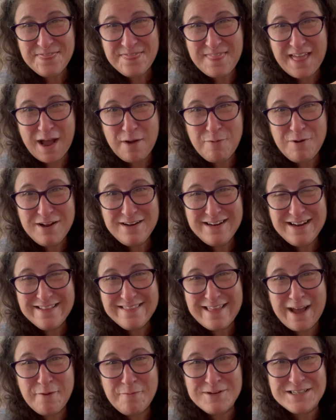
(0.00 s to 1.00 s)
That one,
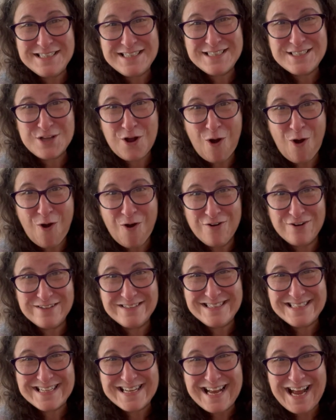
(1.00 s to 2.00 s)
that one's
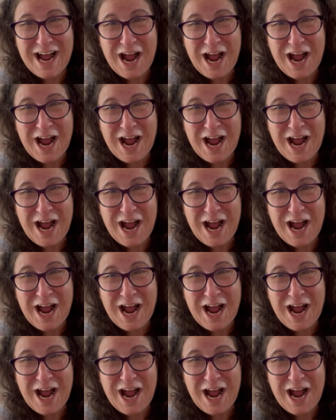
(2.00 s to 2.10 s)
songs.